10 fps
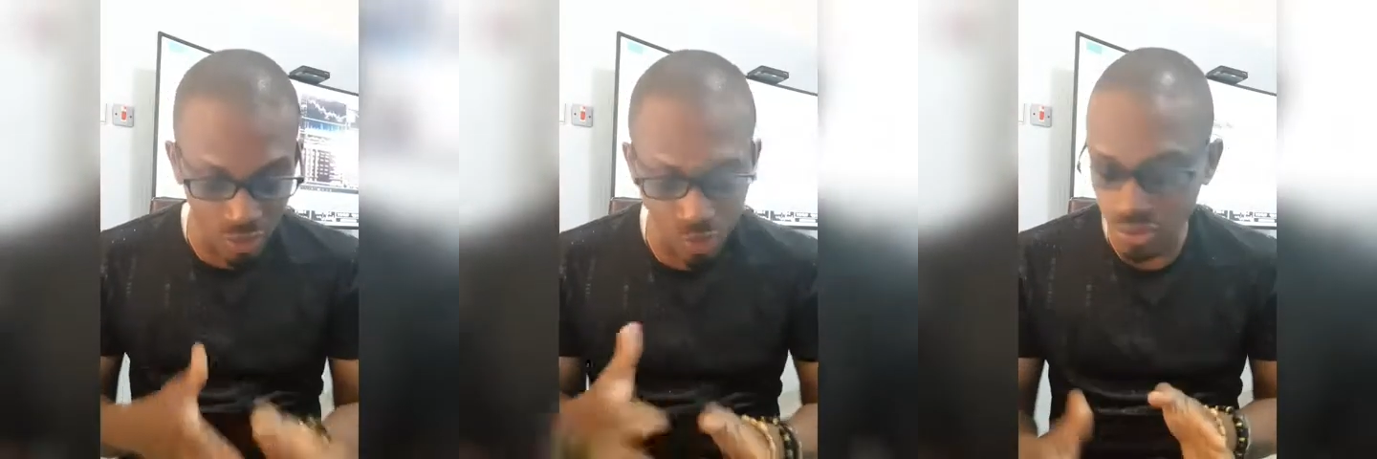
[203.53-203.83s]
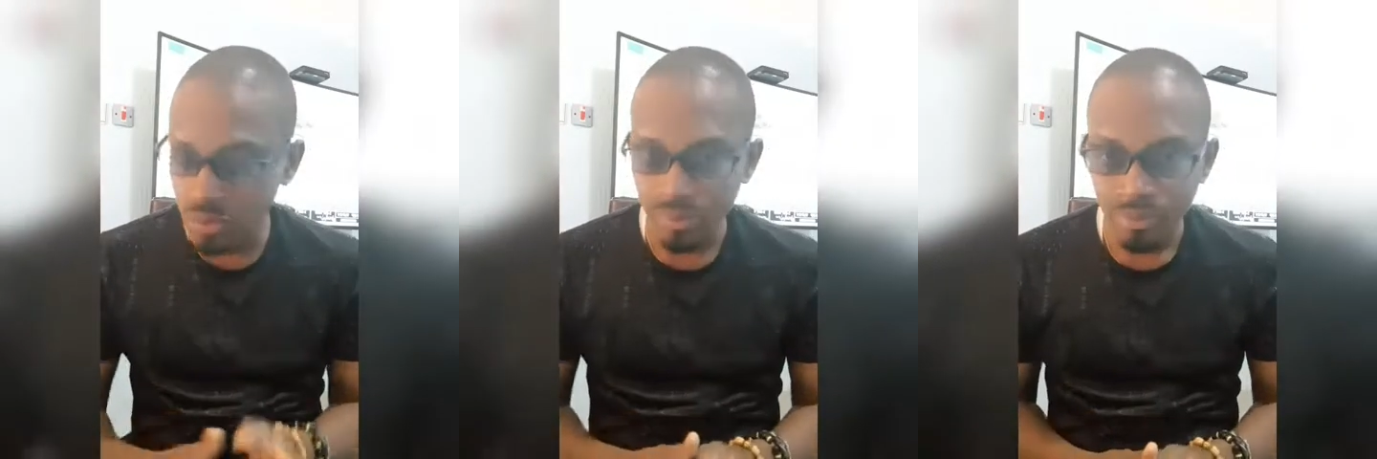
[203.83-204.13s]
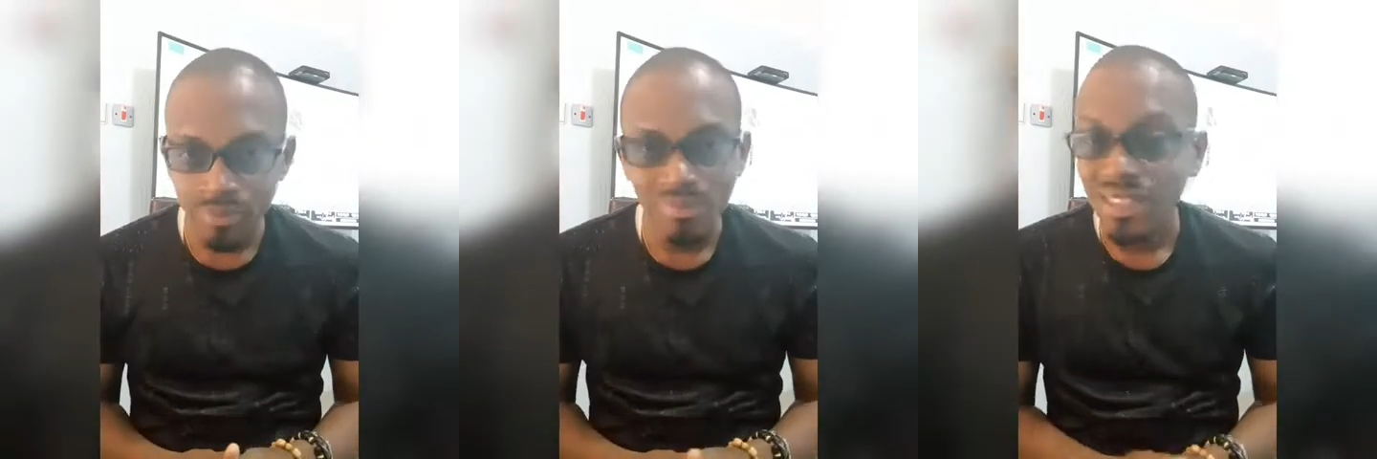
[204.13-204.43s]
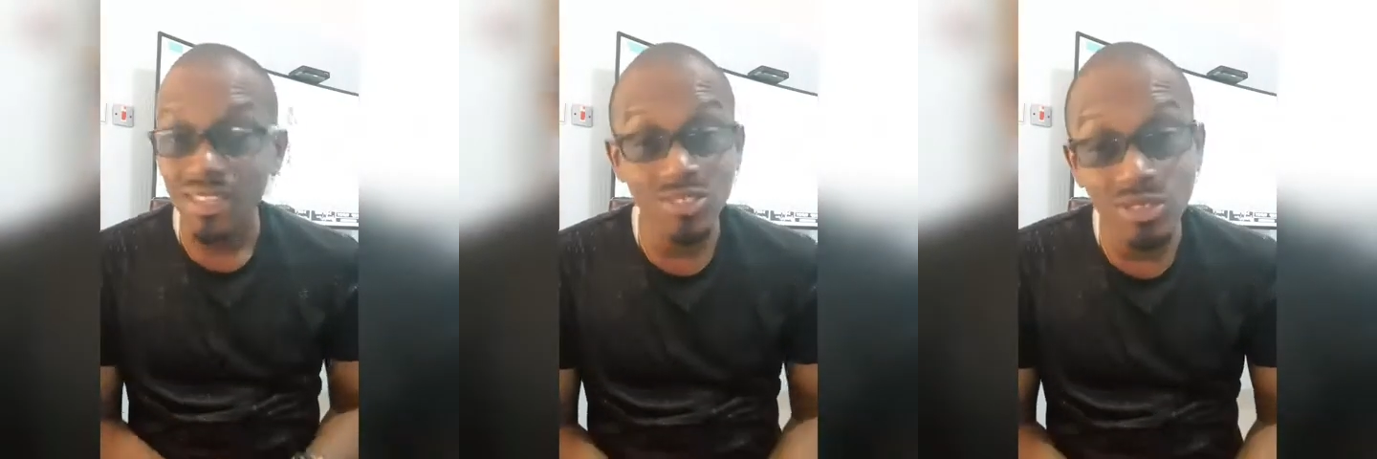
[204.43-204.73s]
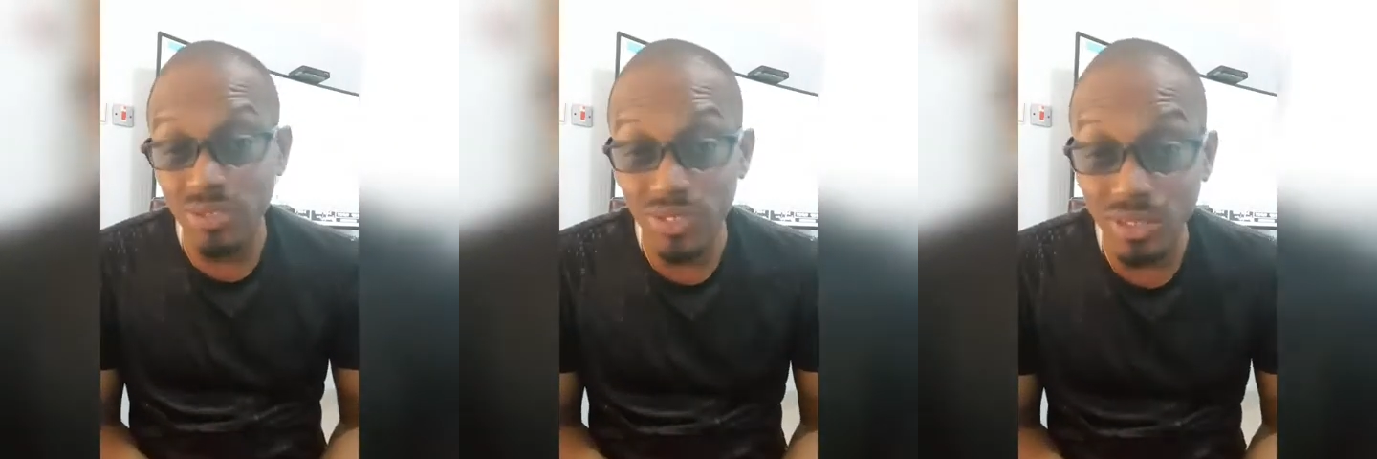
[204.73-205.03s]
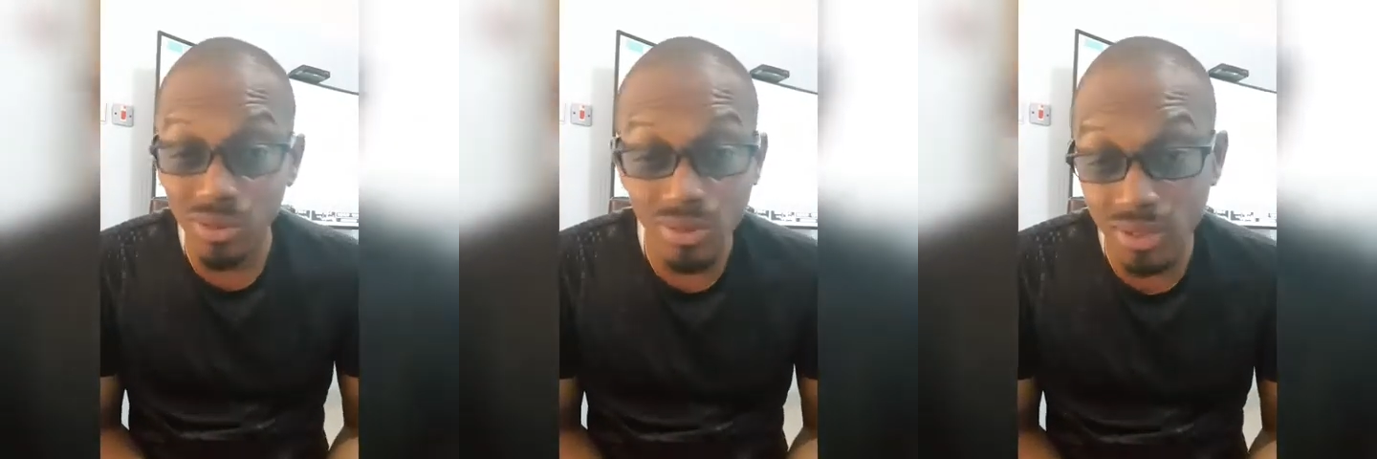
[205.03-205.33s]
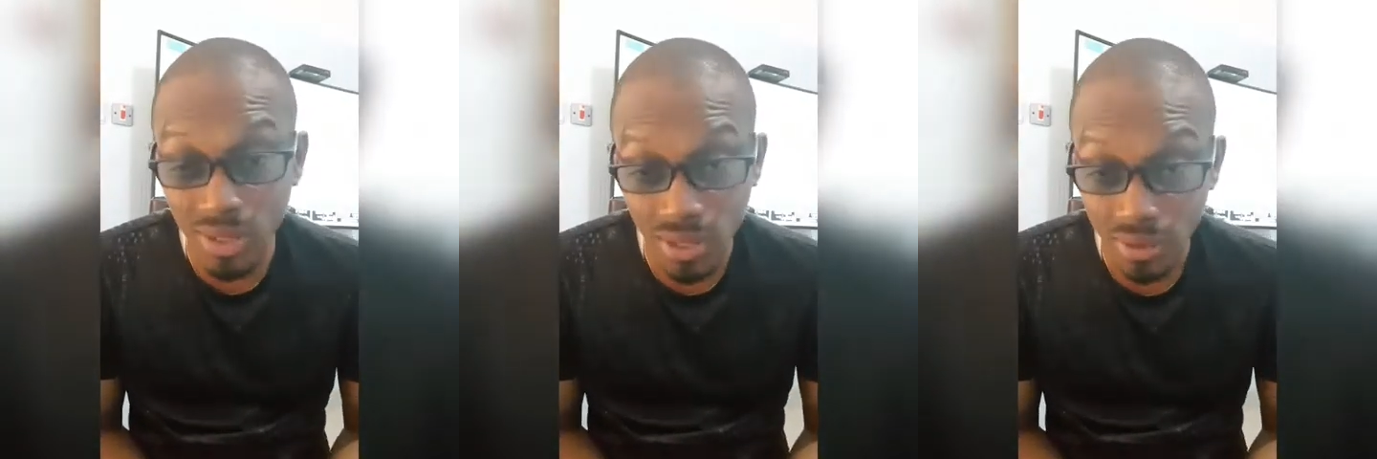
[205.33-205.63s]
you want to, there's no need for you to go today.